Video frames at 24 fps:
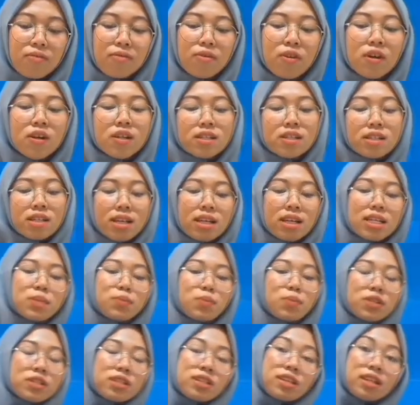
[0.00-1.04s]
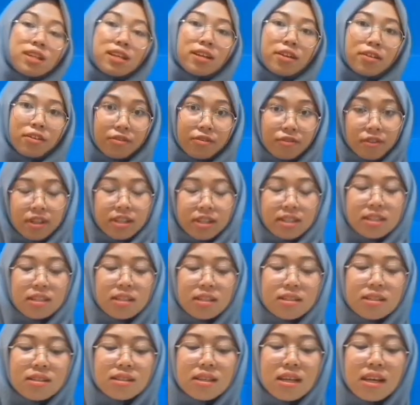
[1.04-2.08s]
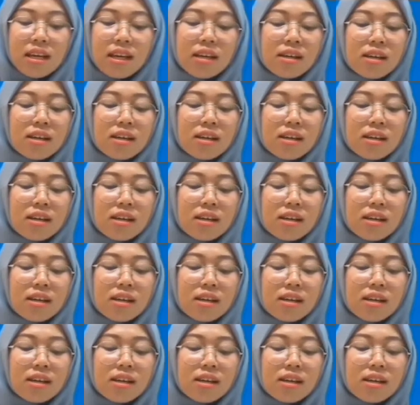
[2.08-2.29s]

First is personal references.